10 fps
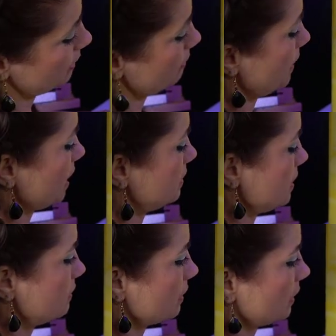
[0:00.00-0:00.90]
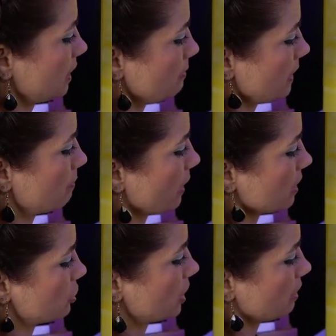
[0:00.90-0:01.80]
a, a, decently big
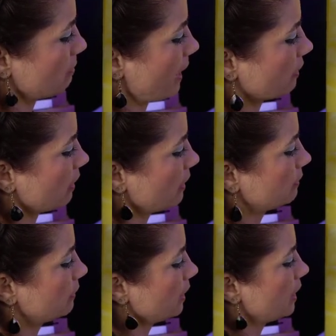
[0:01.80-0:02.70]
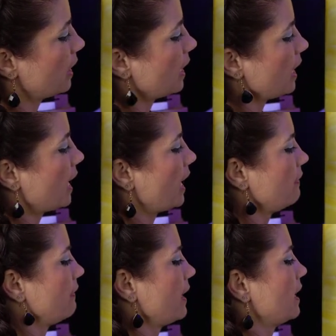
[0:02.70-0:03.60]
brush in your background
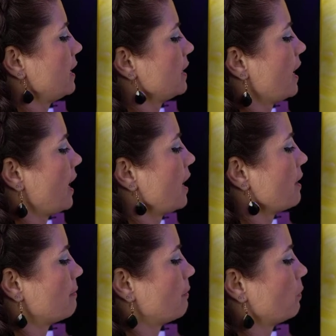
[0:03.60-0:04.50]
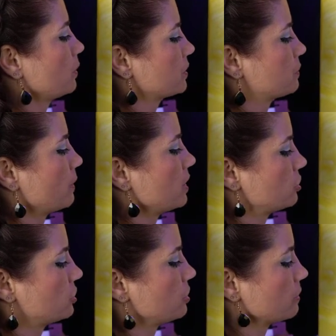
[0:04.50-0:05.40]
and then um, we'll
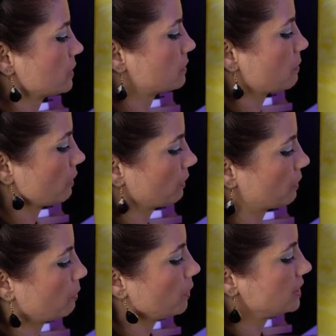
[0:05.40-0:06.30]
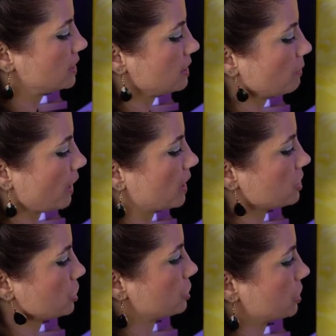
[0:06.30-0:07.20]
switch to a smaller pointy
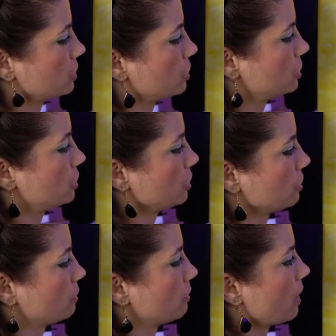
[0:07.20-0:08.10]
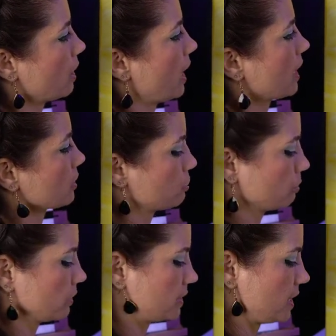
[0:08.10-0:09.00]
brush to do our
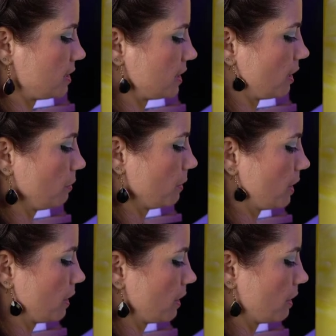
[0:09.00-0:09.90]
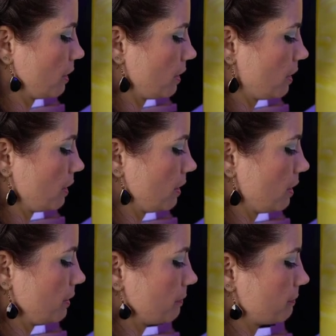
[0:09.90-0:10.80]
actual detail work
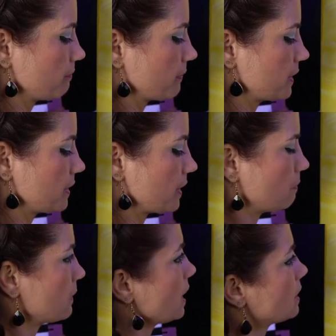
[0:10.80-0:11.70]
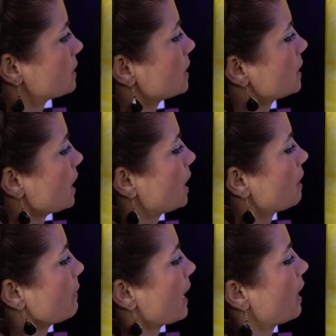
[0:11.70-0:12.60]
something to think
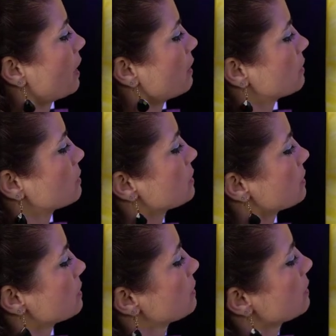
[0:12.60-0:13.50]
about.